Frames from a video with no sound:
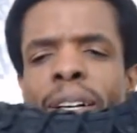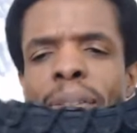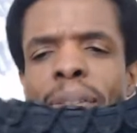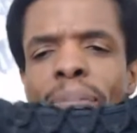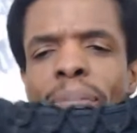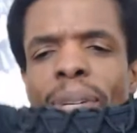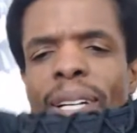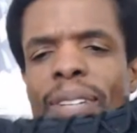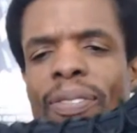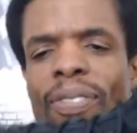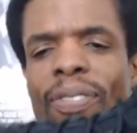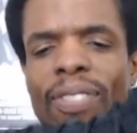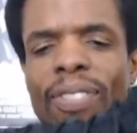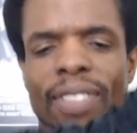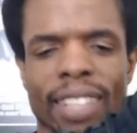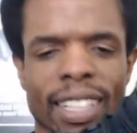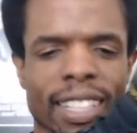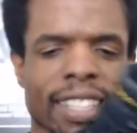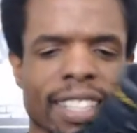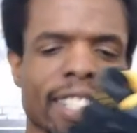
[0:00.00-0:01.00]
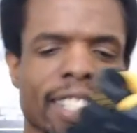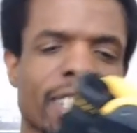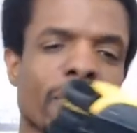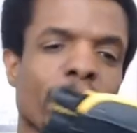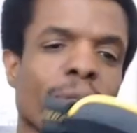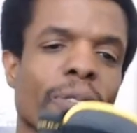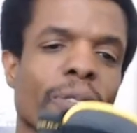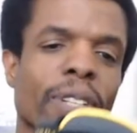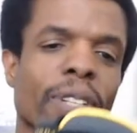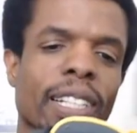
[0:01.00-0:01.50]
But these
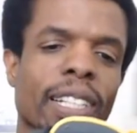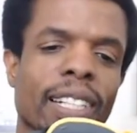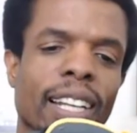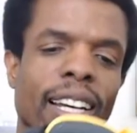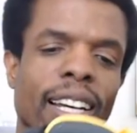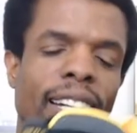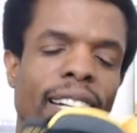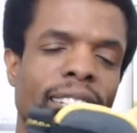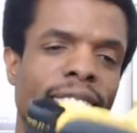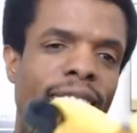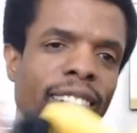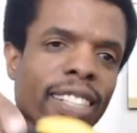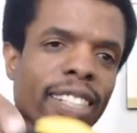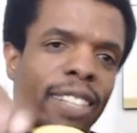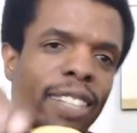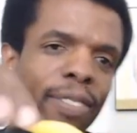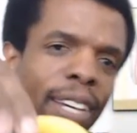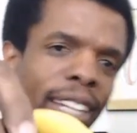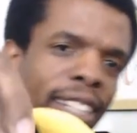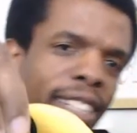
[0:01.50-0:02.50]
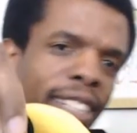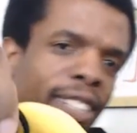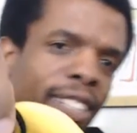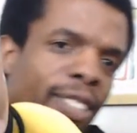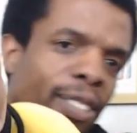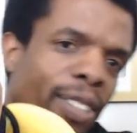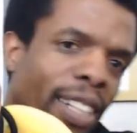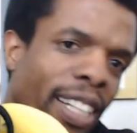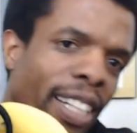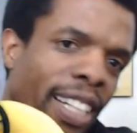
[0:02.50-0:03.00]
are really nice. Like they've got this
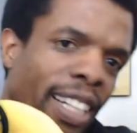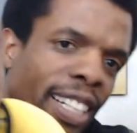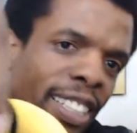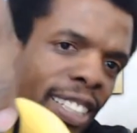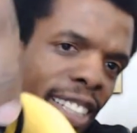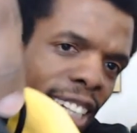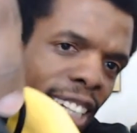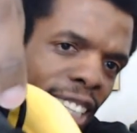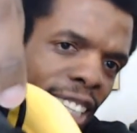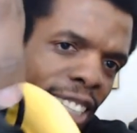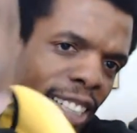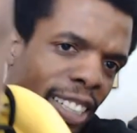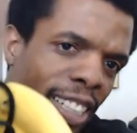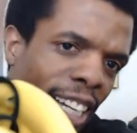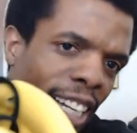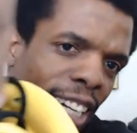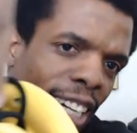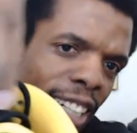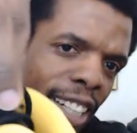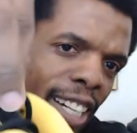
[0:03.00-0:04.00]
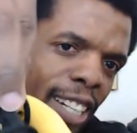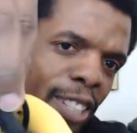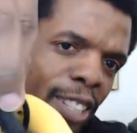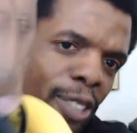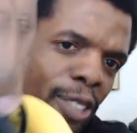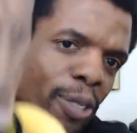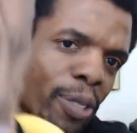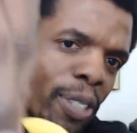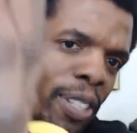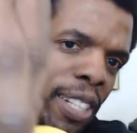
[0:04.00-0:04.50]
little inside sock liner
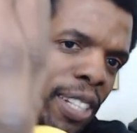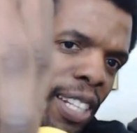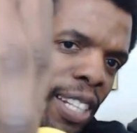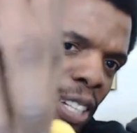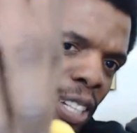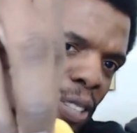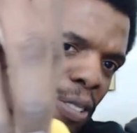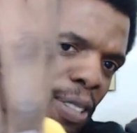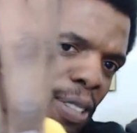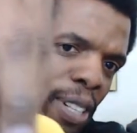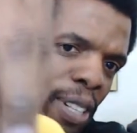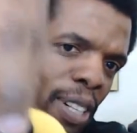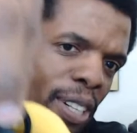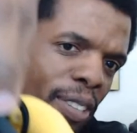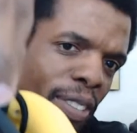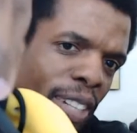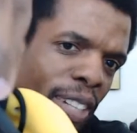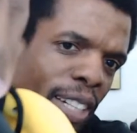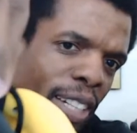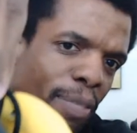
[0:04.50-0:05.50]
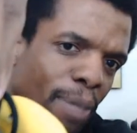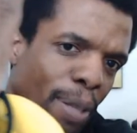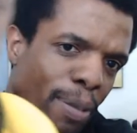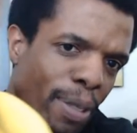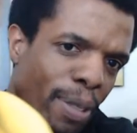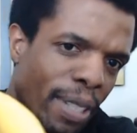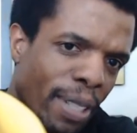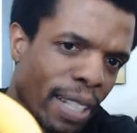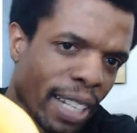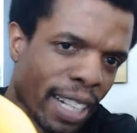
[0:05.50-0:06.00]
sort of thing going on, right? Maybe
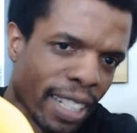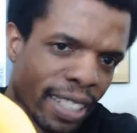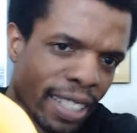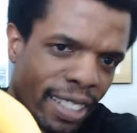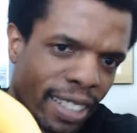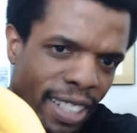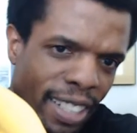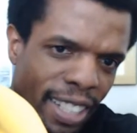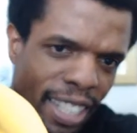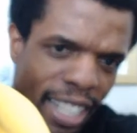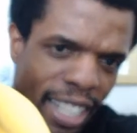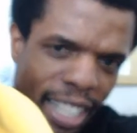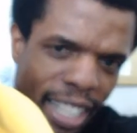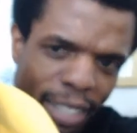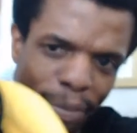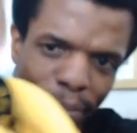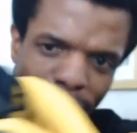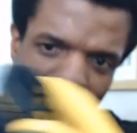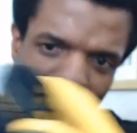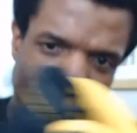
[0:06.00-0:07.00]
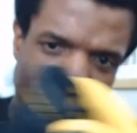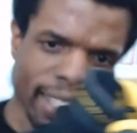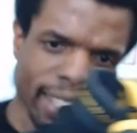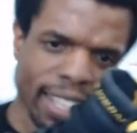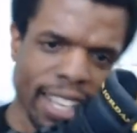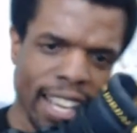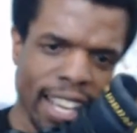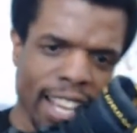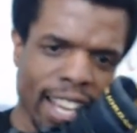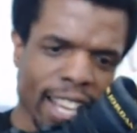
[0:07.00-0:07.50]
you can kind of see that.
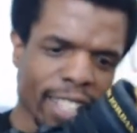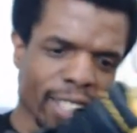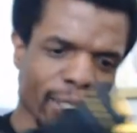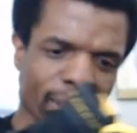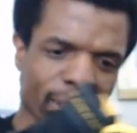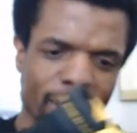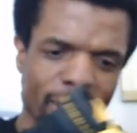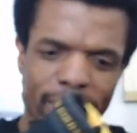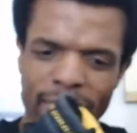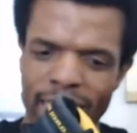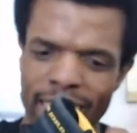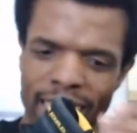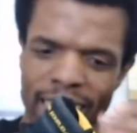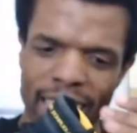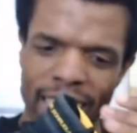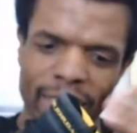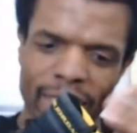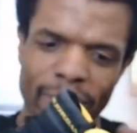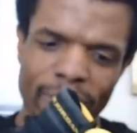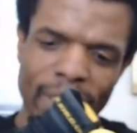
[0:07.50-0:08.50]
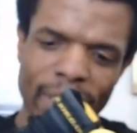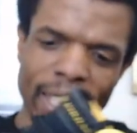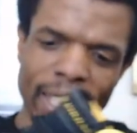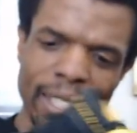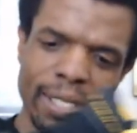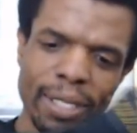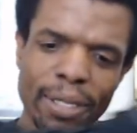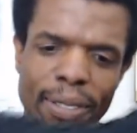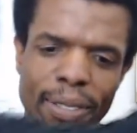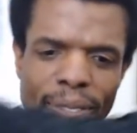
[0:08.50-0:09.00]
So it gives it a nice
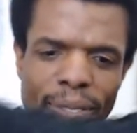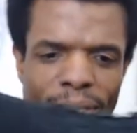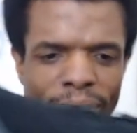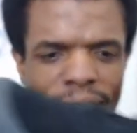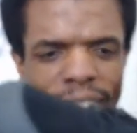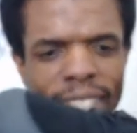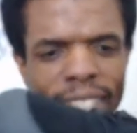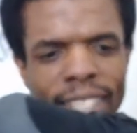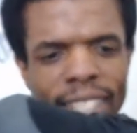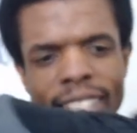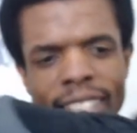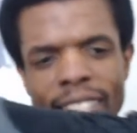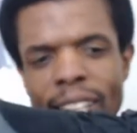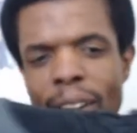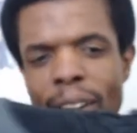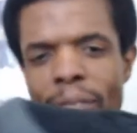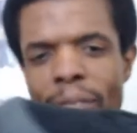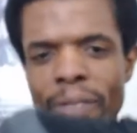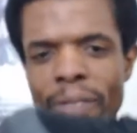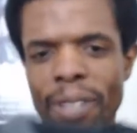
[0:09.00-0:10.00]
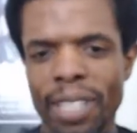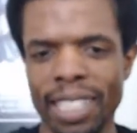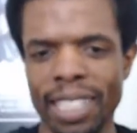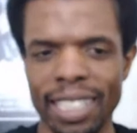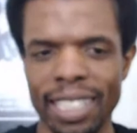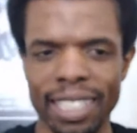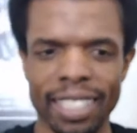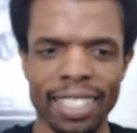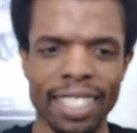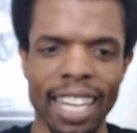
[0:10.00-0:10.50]
feel. The comfort
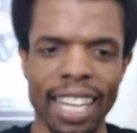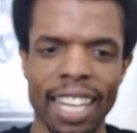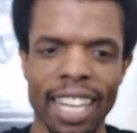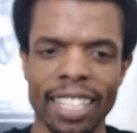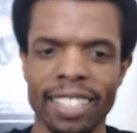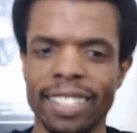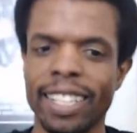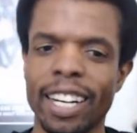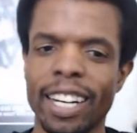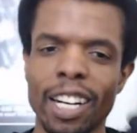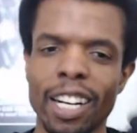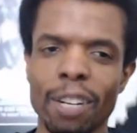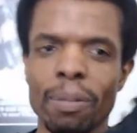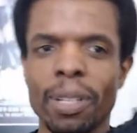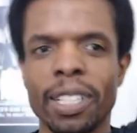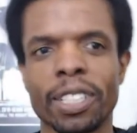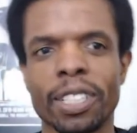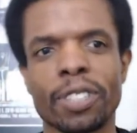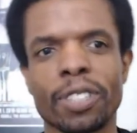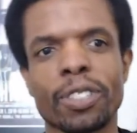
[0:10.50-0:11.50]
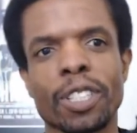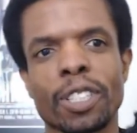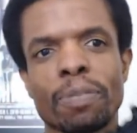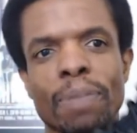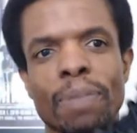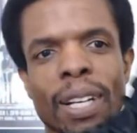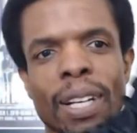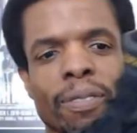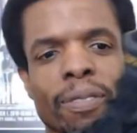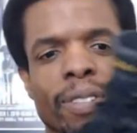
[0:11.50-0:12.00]
is not as terrible as you'd
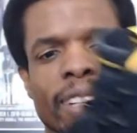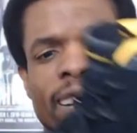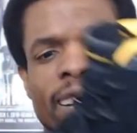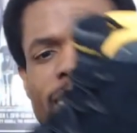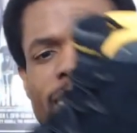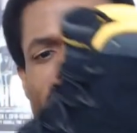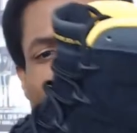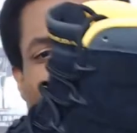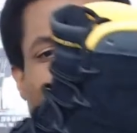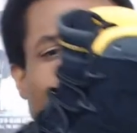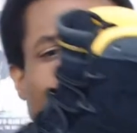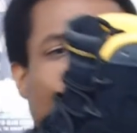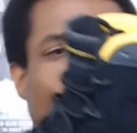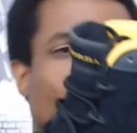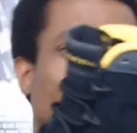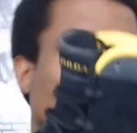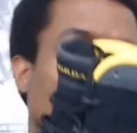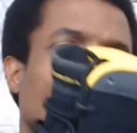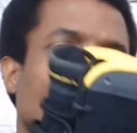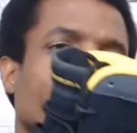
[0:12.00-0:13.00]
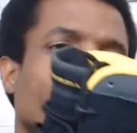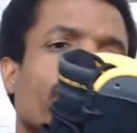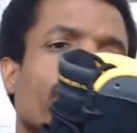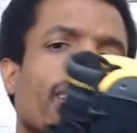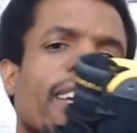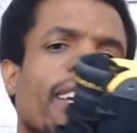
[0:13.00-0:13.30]
expect for like a standard Jordan.